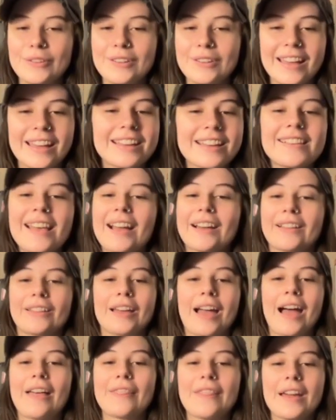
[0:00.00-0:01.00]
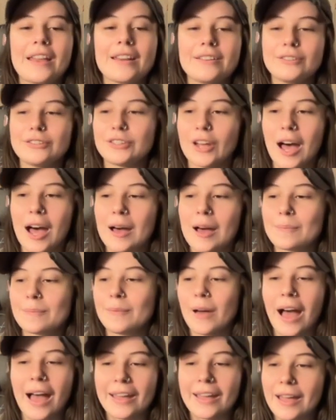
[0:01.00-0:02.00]
exactly, and then Tom,
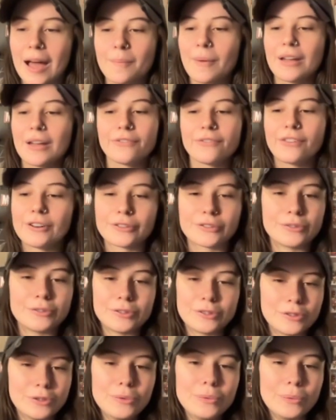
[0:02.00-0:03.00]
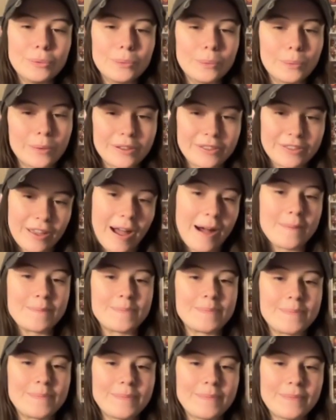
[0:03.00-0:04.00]
I got my first suit with Tom.
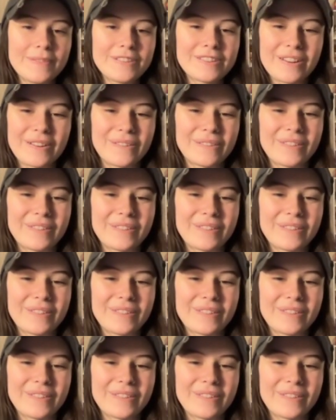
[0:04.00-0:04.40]
So